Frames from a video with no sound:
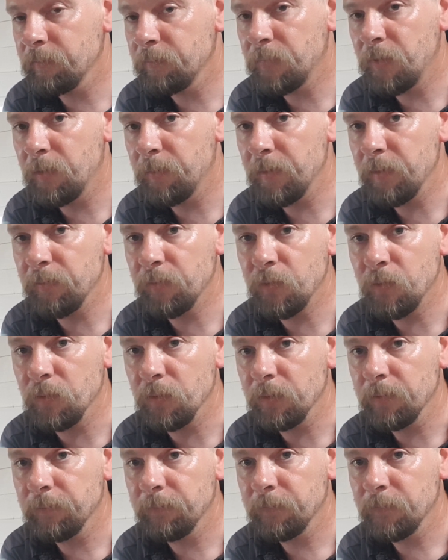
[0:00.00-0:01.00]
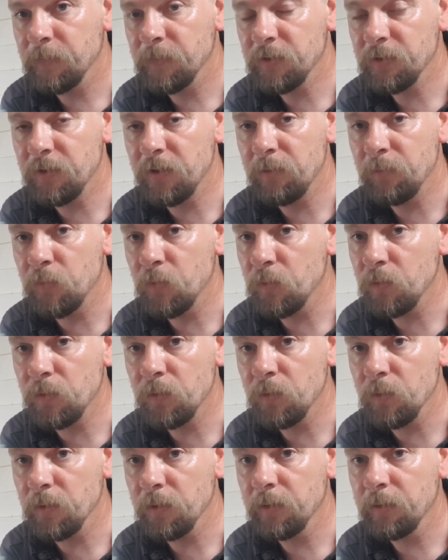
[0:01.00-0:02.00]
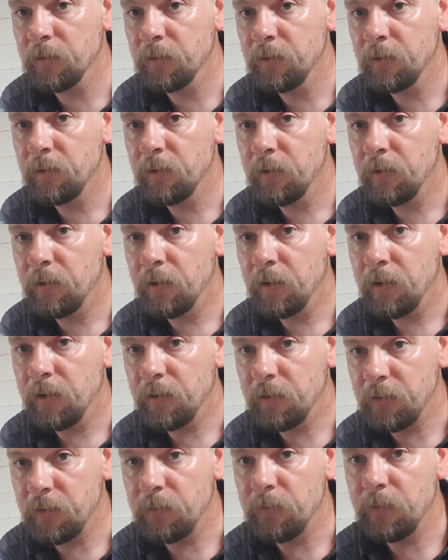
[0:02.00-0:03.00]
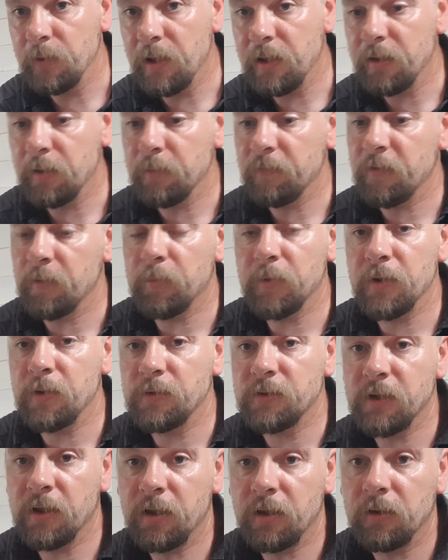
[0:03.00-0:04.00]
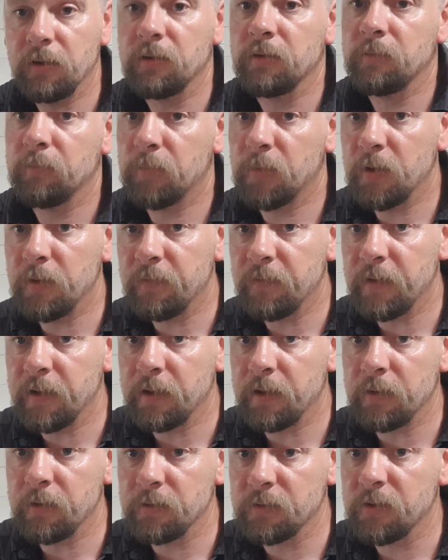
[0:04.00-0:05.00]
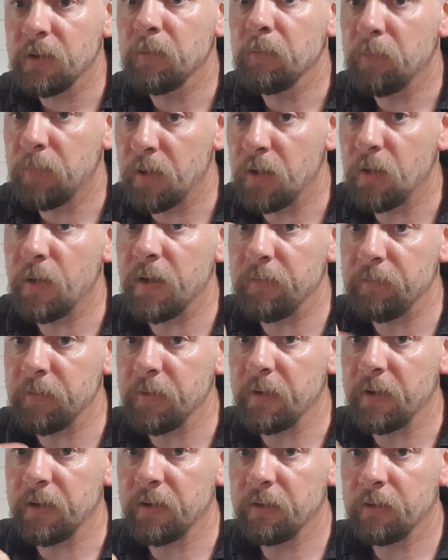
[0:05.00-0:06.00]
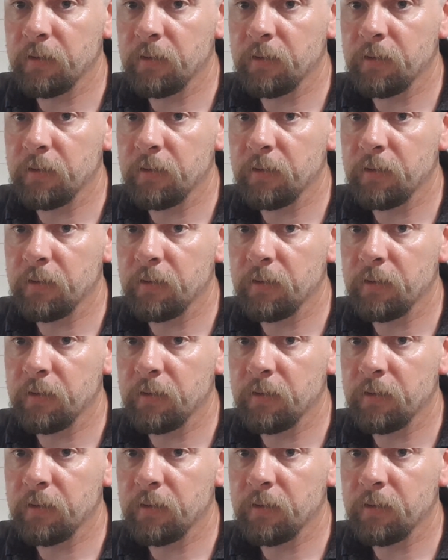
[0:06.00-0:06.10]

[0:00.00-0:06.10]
pop-up corn, the slime ball corn. You end up with blue tongue, blue fingers, blue everything.